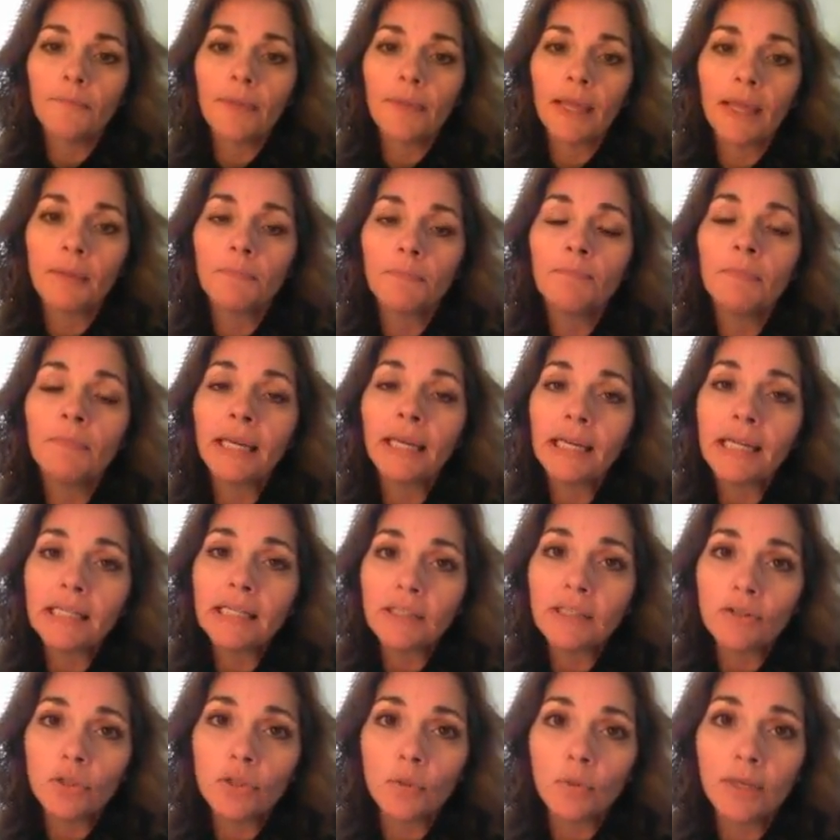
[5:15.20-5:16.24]
in many
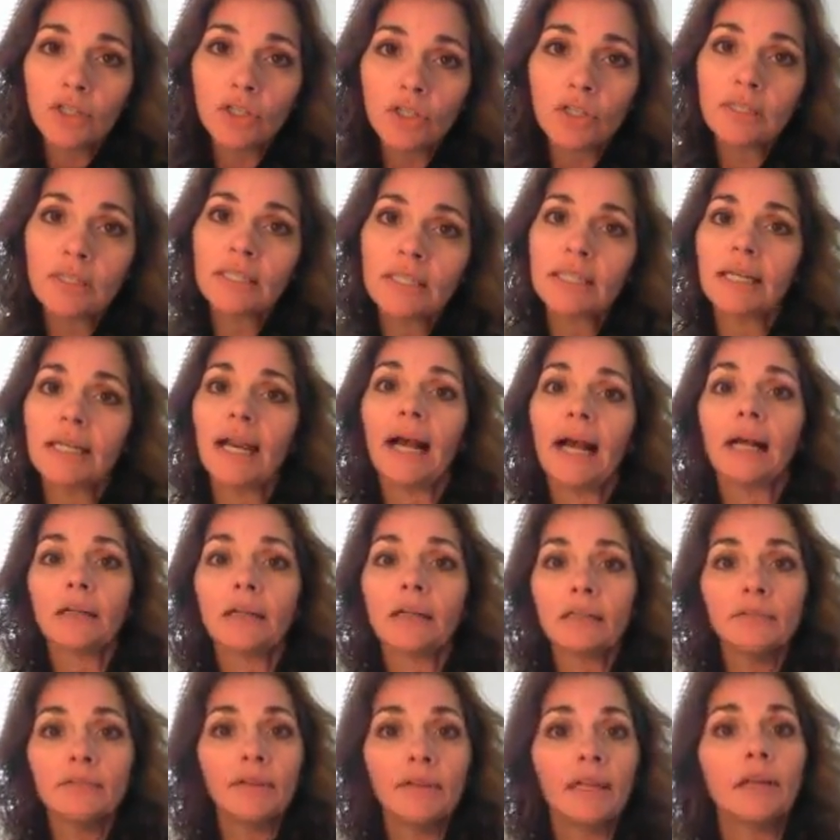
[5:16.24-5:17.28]
situations that
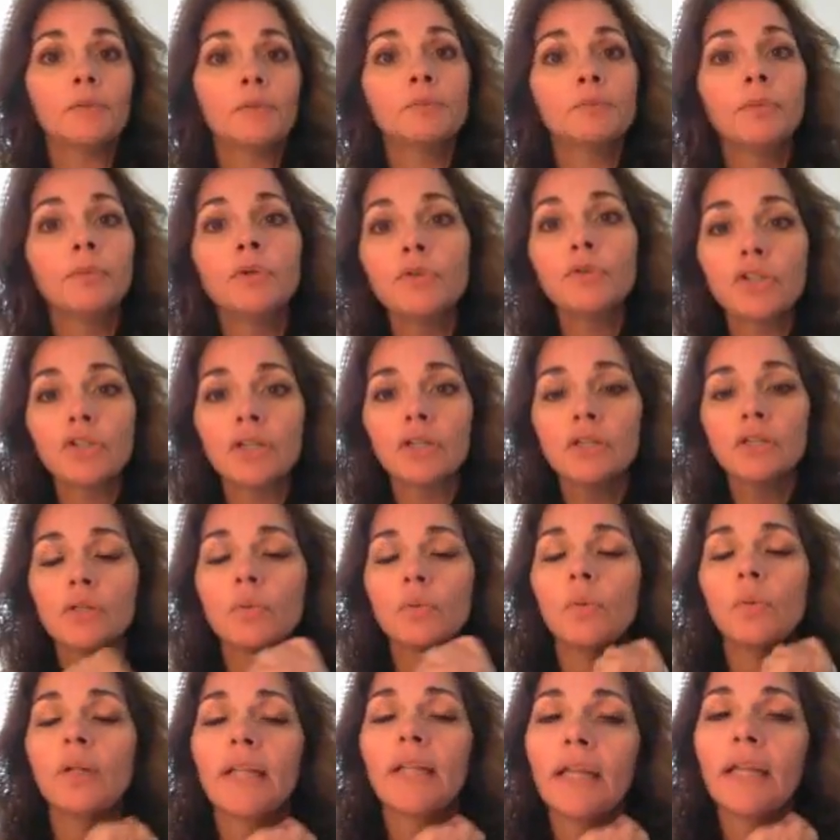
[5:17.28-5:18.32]
activate
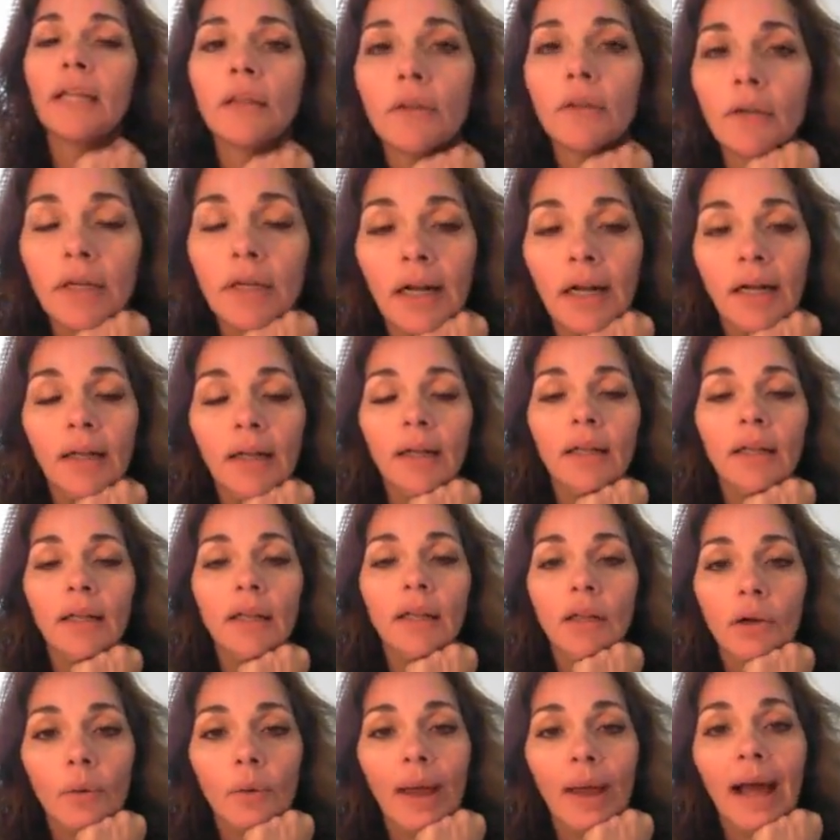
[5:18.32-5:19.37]
emotions will either
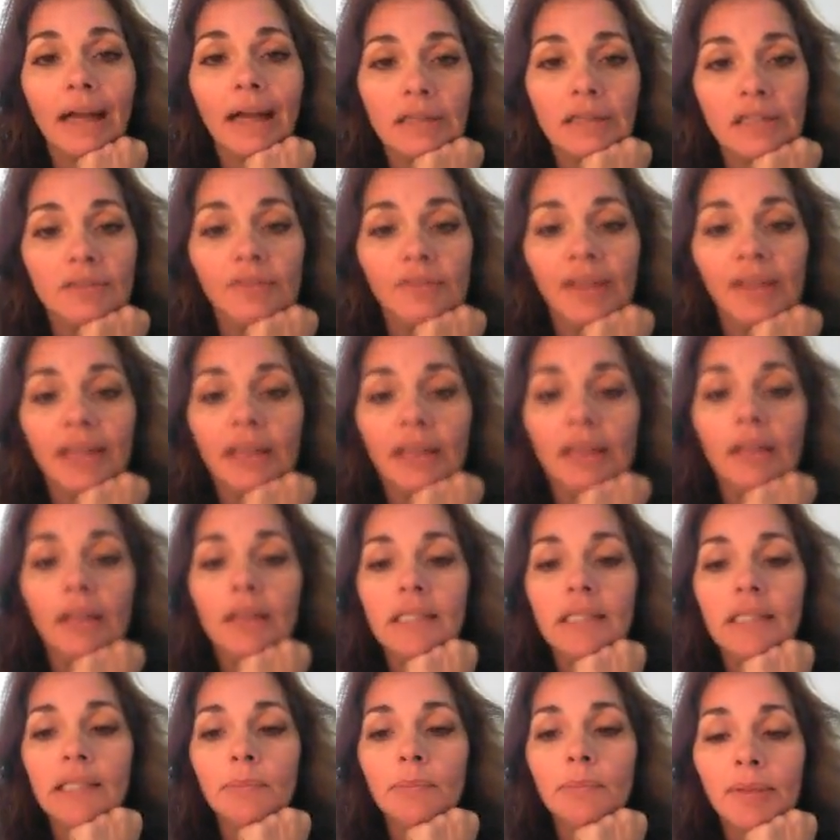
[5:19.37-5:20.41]
activate
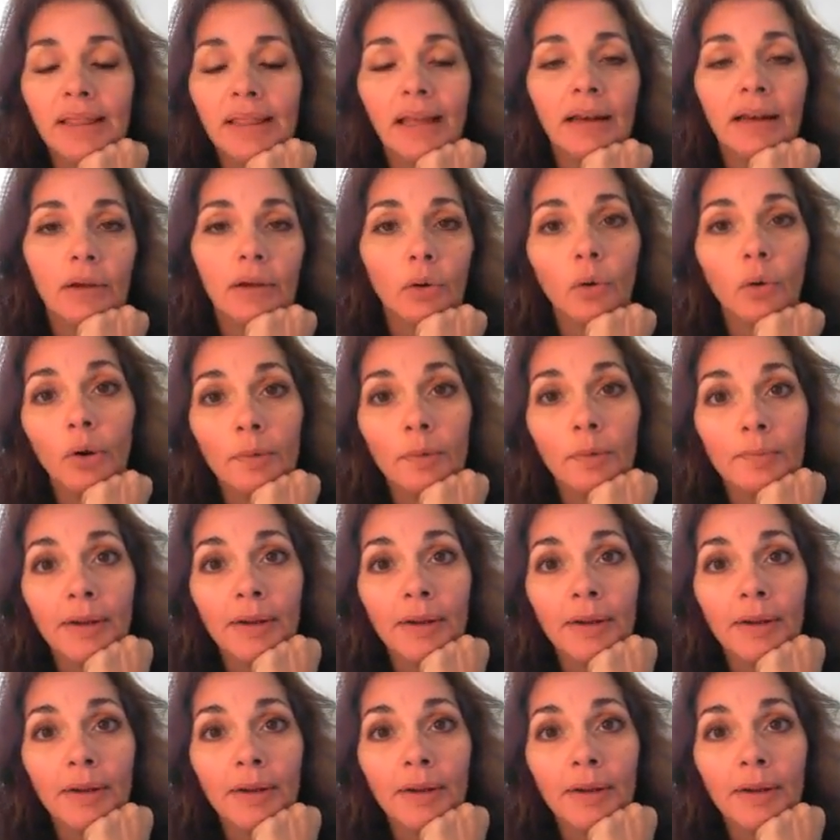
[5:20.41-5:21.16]
the sympathetic or